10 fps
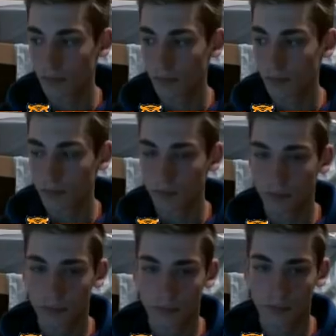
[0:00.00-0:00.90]

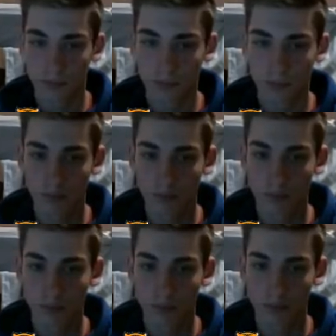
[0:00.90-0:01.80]

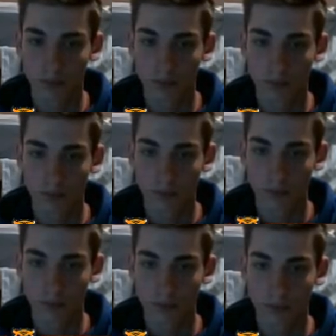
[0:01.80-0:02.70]

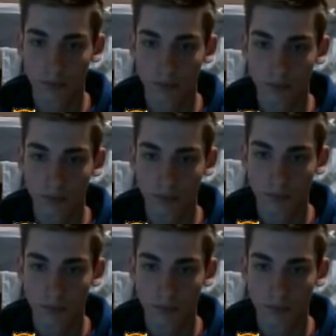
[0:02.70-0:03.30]
No one is speaking in this clip.